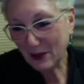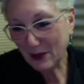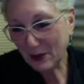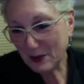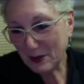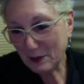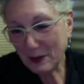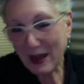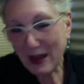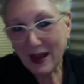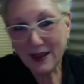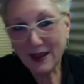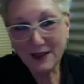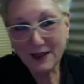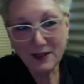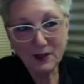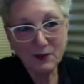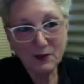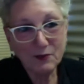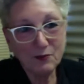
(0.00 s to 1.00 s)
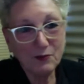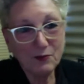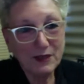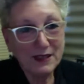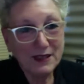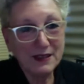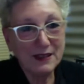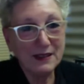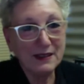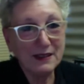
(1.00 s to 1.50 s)
past
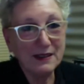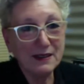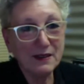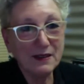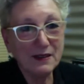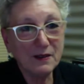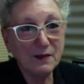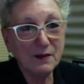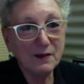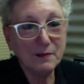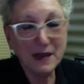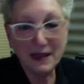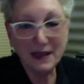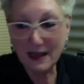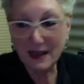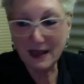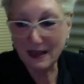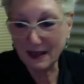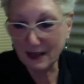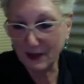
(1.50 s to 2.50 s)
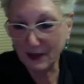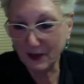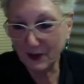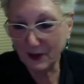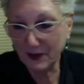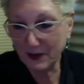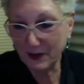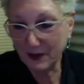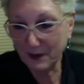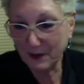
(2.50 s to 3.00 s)
residents of Mayday
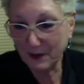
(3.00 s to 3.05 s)
Hills.